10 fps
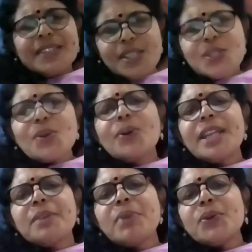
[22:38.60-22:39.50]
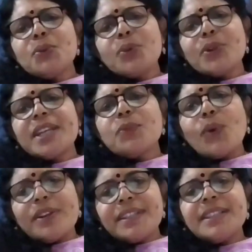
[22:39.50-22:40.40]
This is all about what I
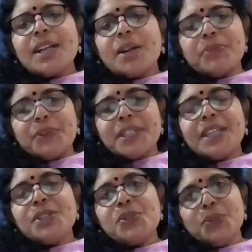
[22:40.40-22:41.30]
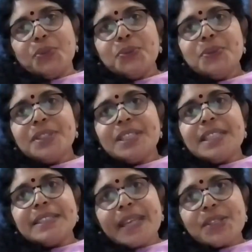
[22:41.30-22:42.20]
wanted to communicate to you.
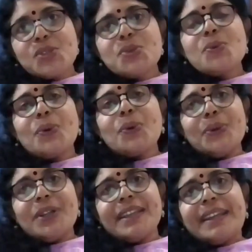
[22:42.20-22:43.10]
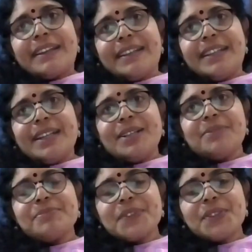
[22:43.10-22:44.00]
Thanks to all, and
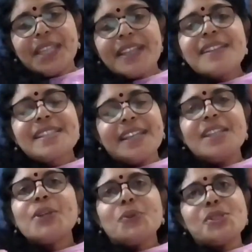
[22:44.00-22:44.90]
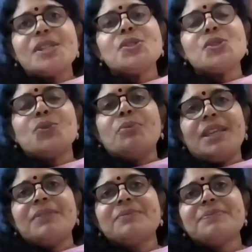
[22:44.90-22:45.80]
you can ask any questions to
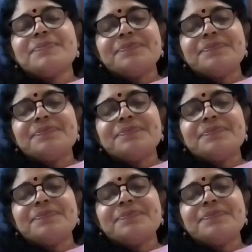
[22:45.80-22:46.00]
me.